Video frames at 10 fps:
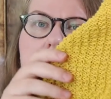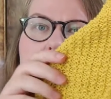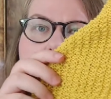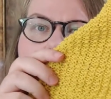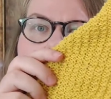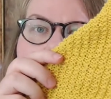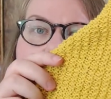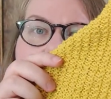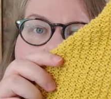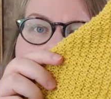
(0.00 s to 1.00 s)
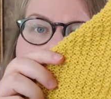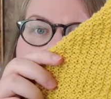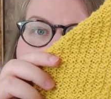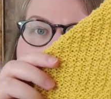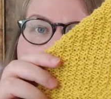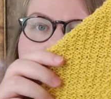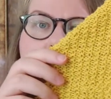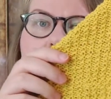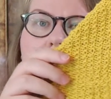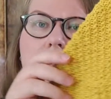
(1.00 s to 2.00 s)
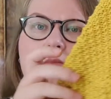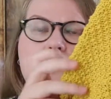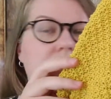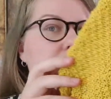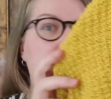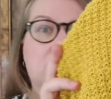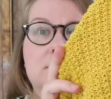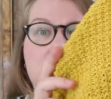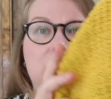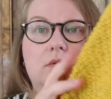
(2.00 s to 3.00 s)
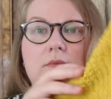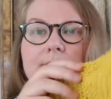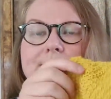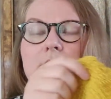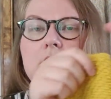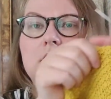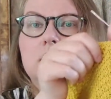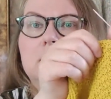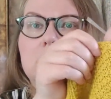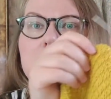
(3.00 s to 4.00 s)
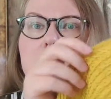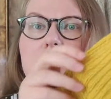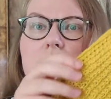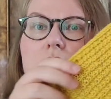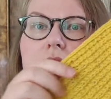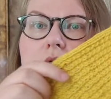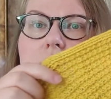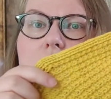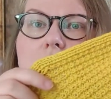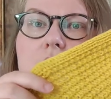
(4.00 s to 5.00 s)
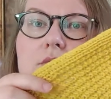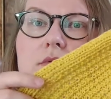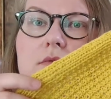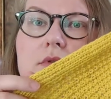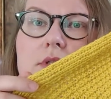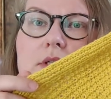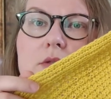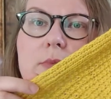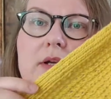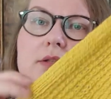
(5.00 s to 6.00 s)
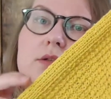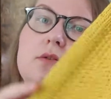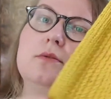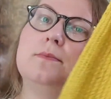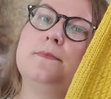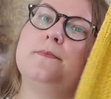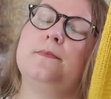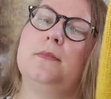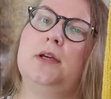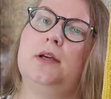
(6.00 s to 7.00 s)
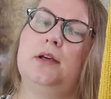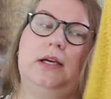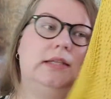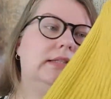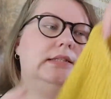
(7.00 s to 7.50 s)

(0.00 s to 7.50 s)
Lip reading: stitch pattern, just, you know, two round stitch pattern. And